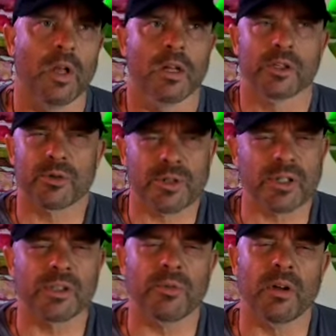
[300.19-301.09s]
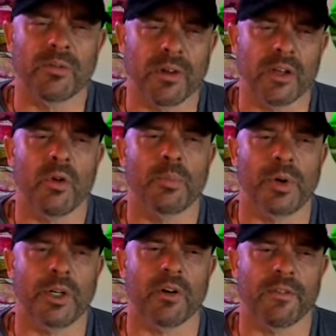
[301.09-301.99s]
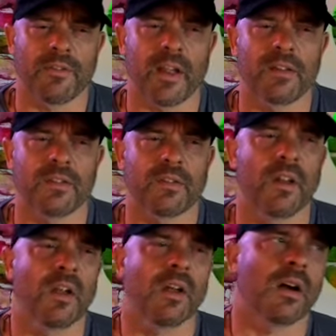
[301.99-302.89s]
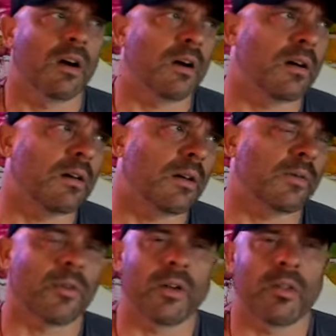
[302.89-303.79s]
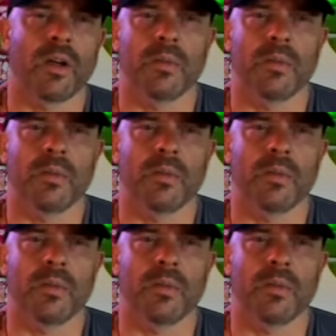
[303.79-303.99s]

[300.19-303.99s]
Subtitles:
So just doing a video and putting your face in front of them